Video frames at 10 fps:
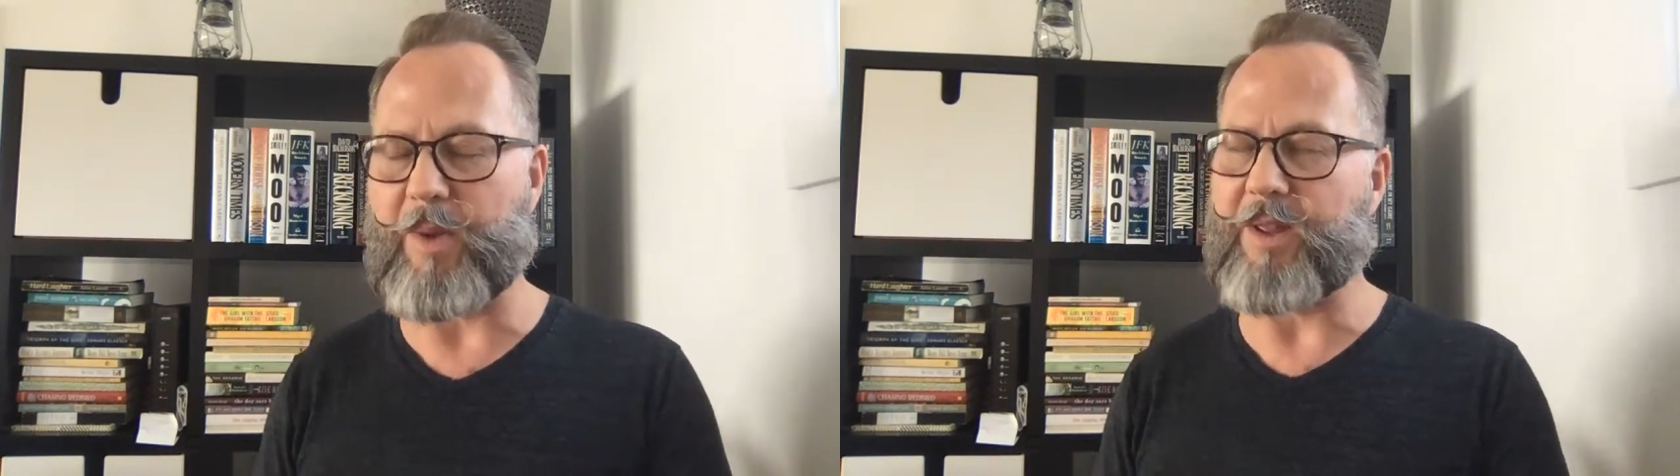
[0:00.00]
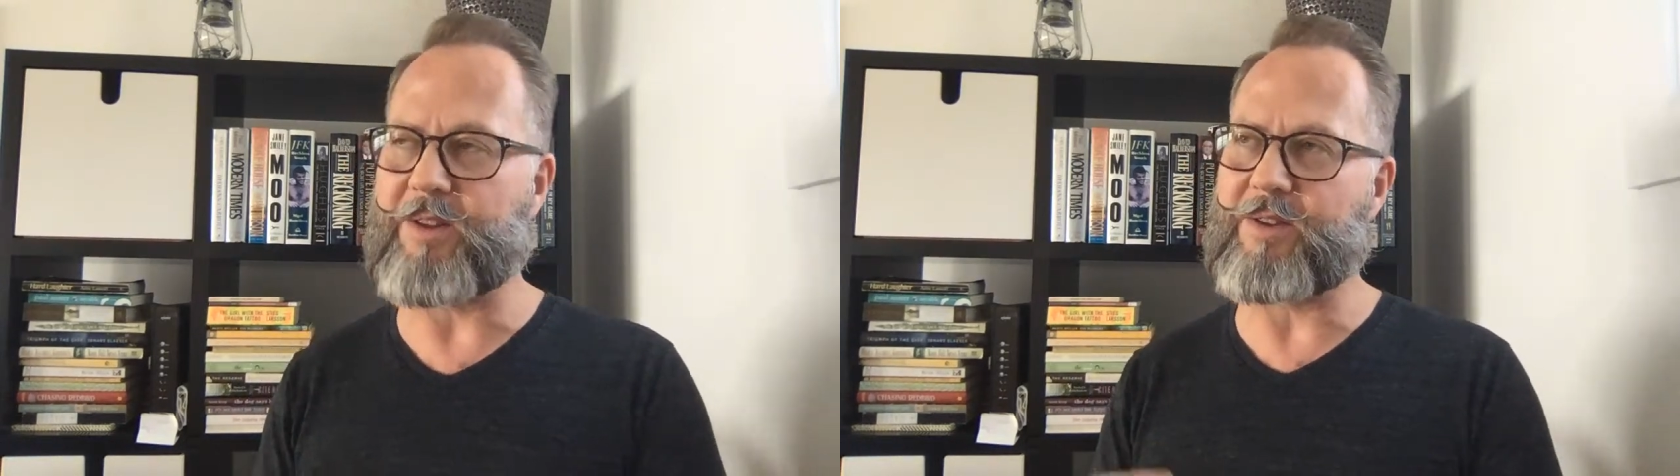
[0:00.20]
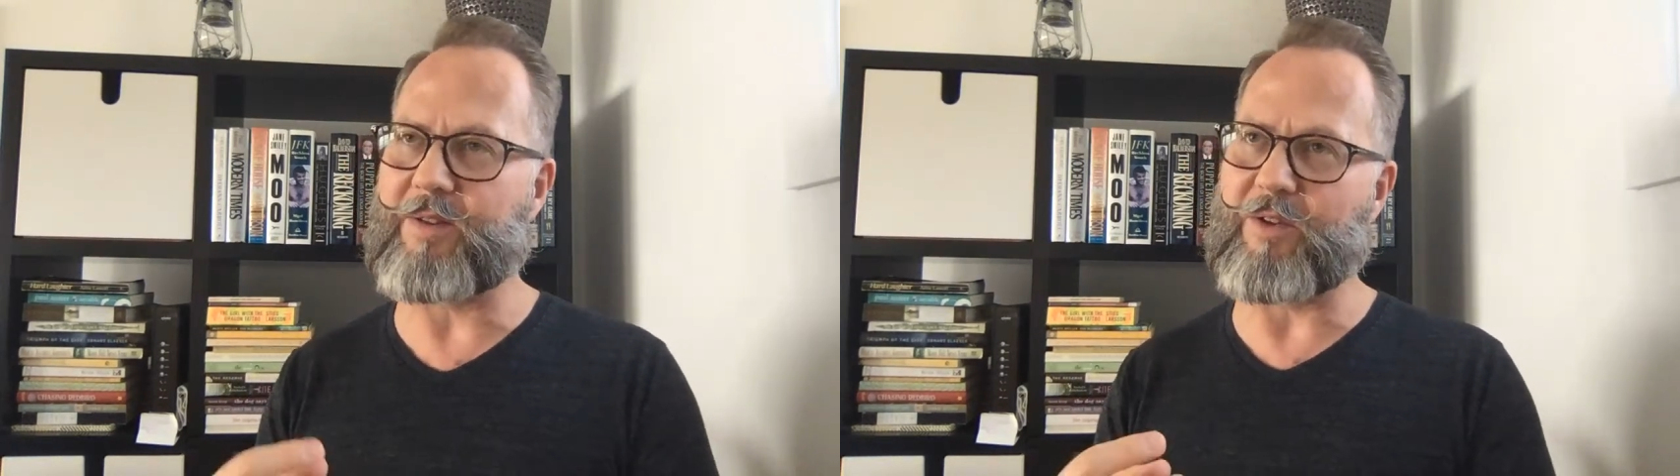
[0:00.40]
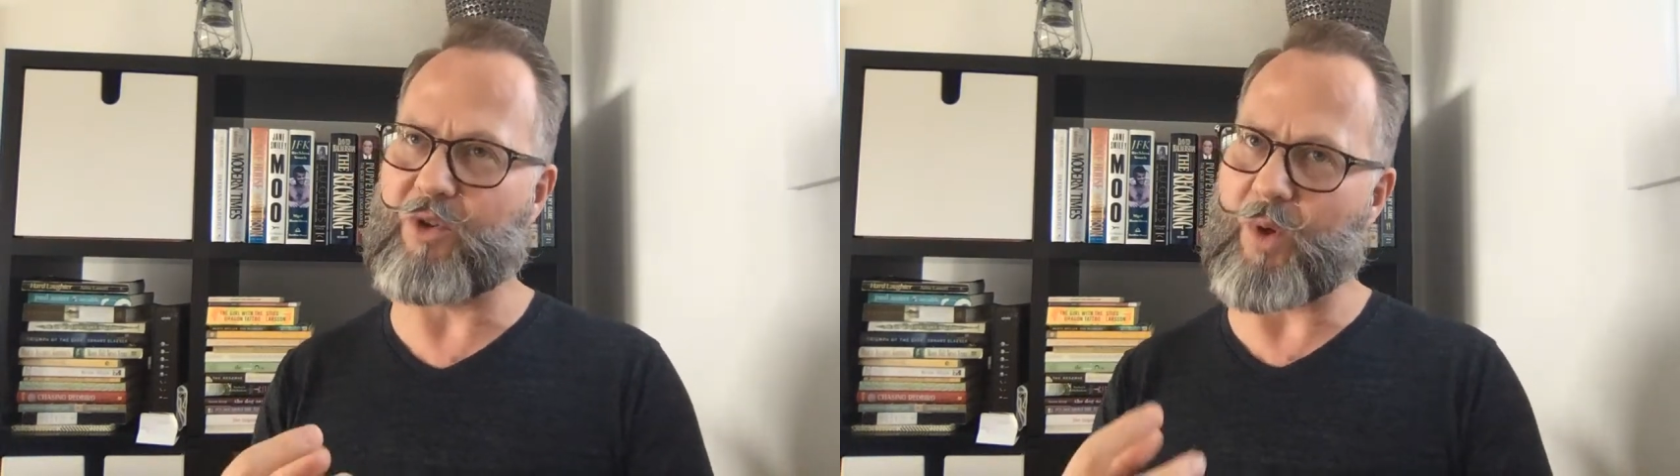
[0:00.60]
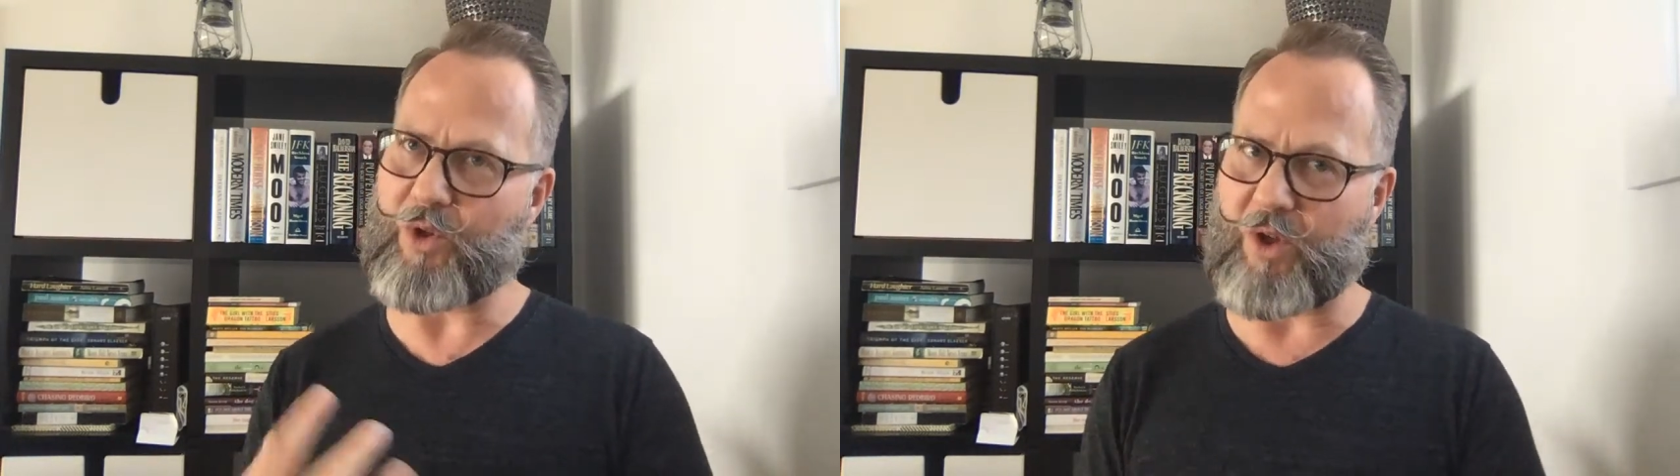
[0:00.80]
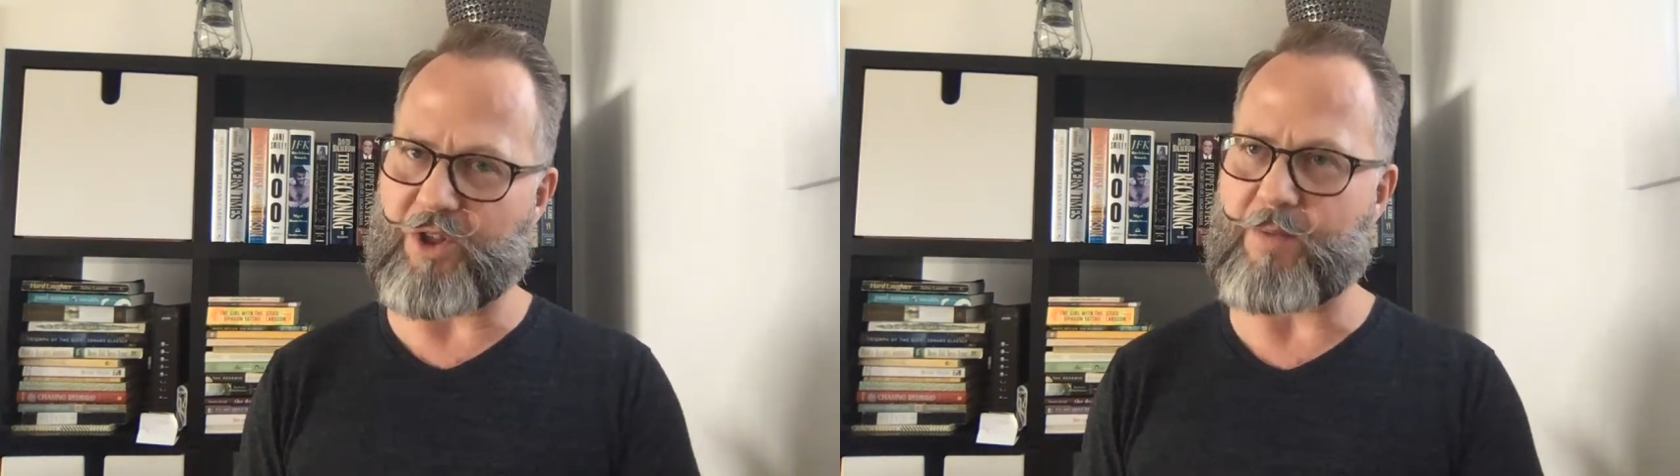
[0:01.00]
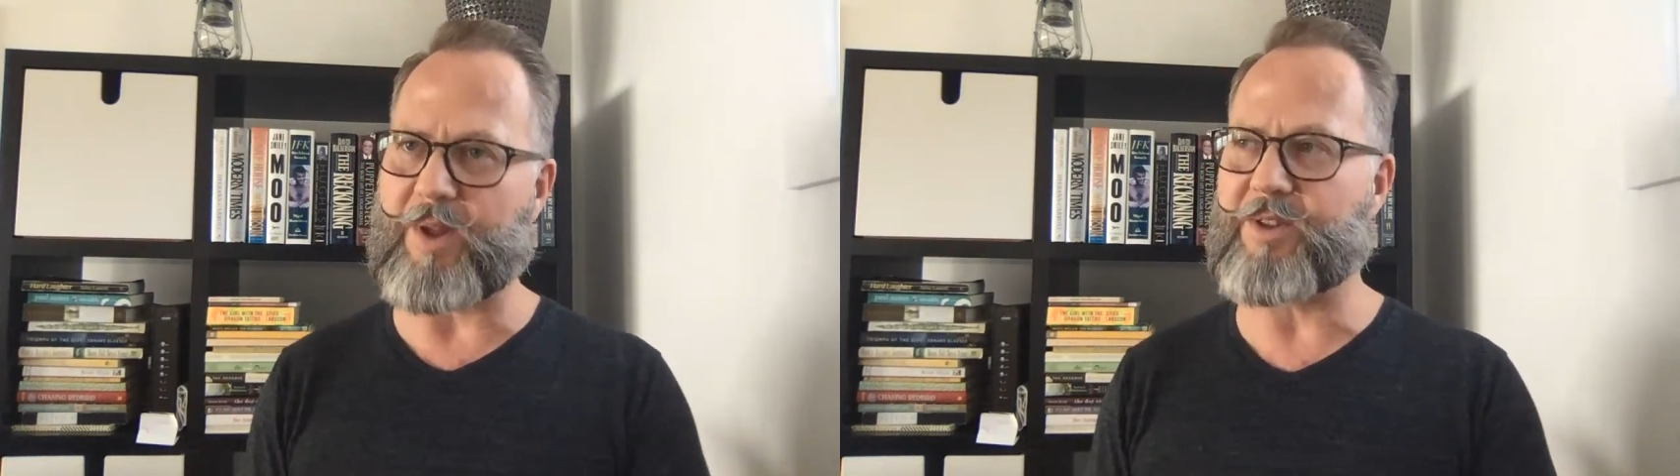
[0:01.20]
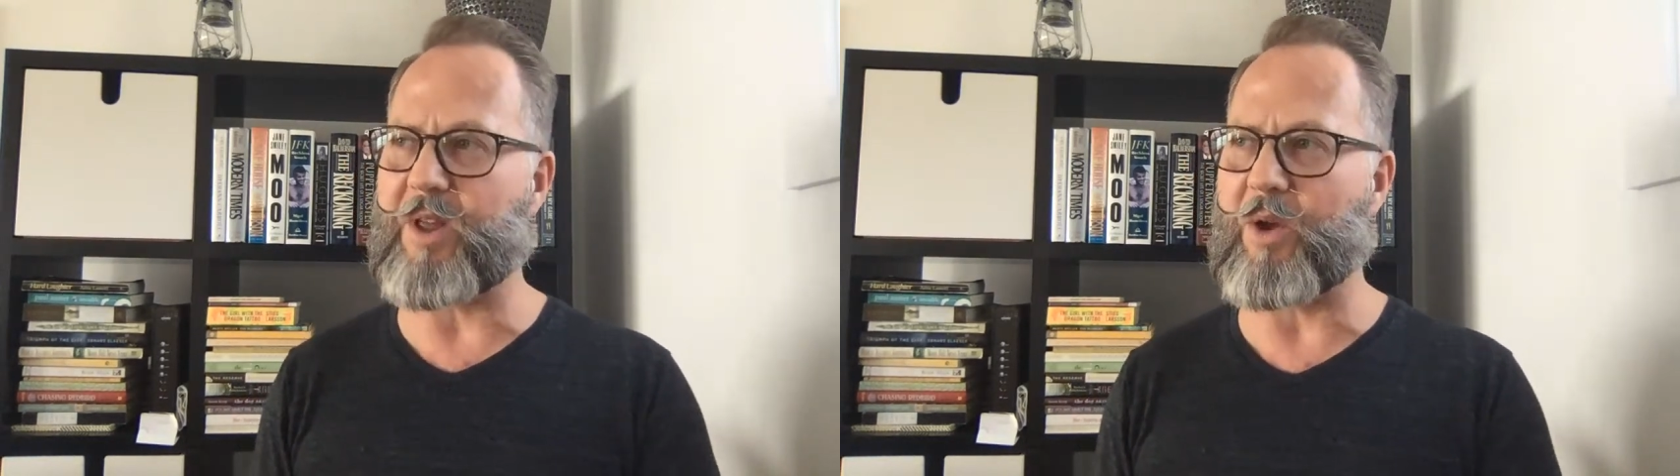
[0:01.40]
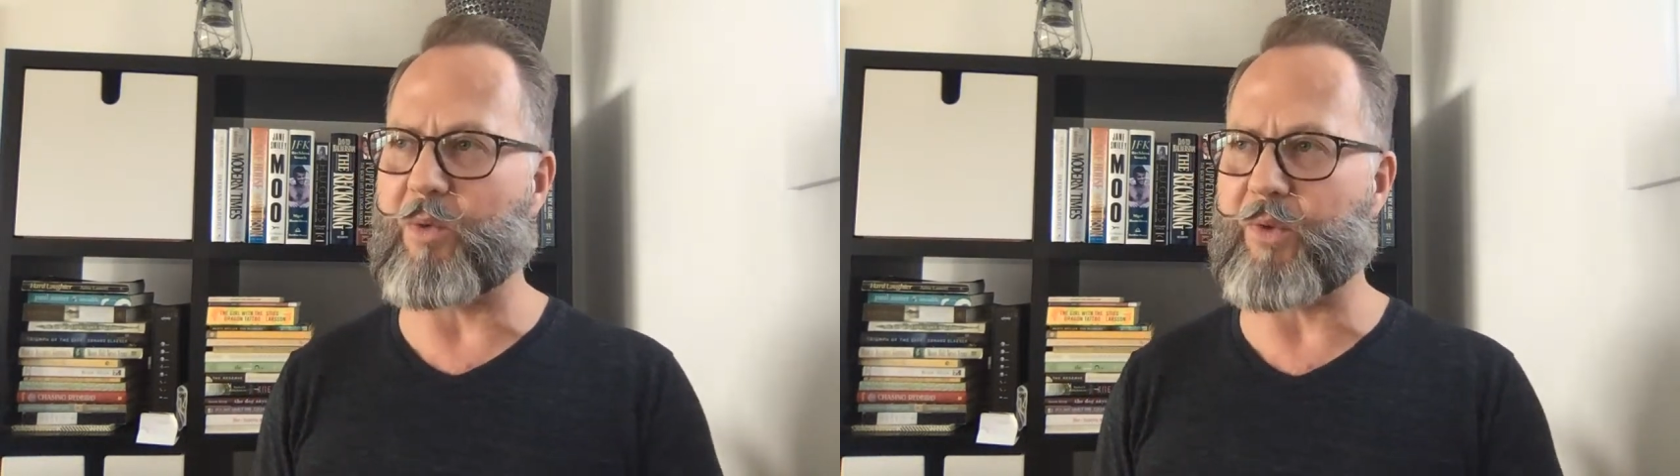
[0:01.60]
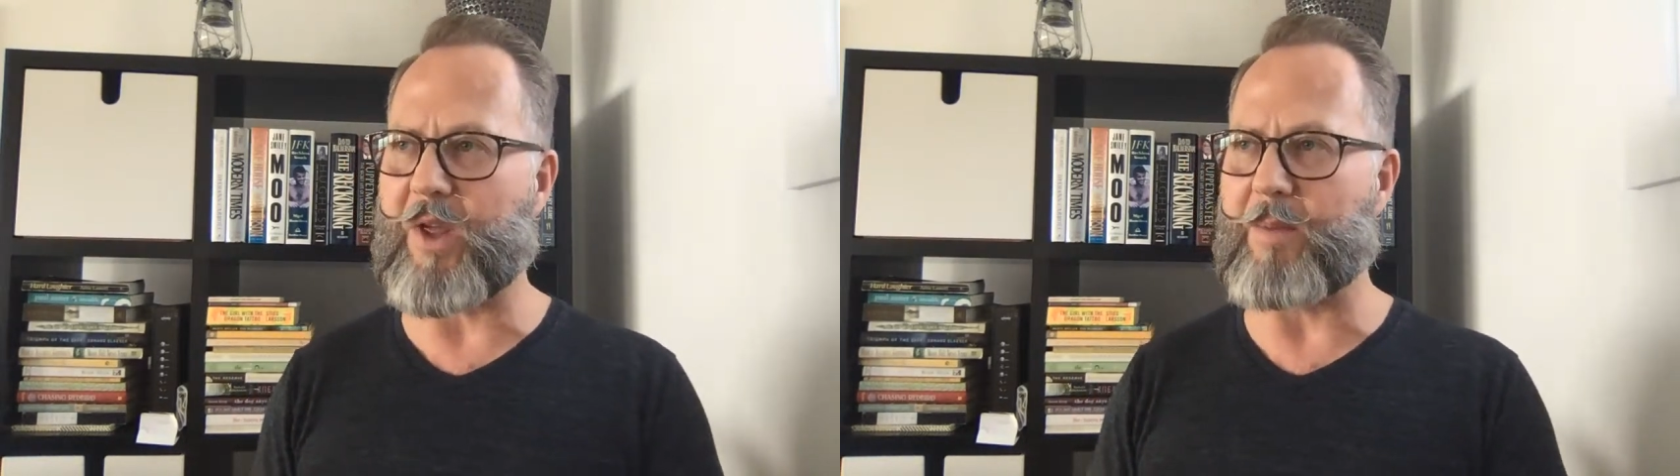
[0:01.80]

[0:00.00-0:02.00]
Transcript: Do I judge myself?